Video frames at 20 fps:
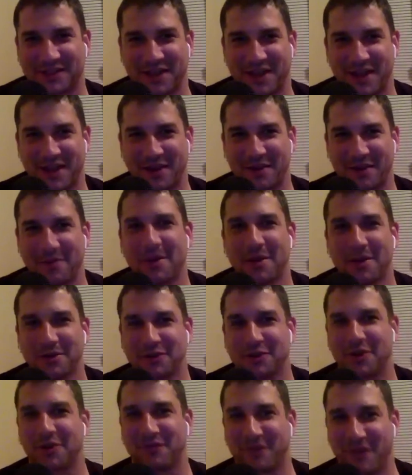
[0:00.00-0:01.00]
say,
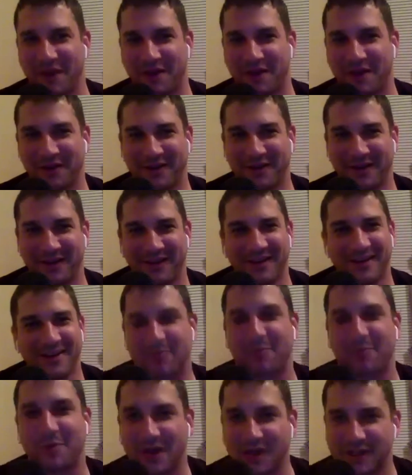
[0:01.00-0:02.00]
Darth Vader.
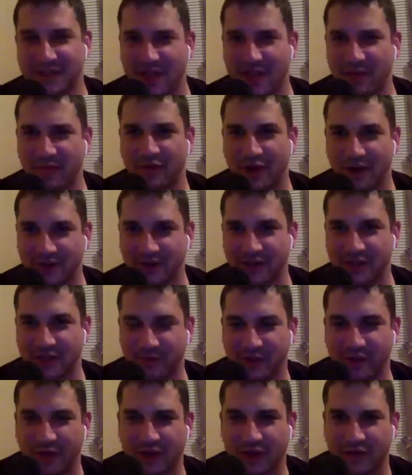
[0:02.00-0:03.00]
What has that process
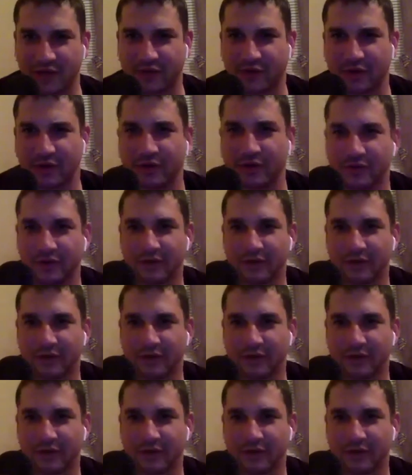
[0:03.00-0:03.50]
been like for you?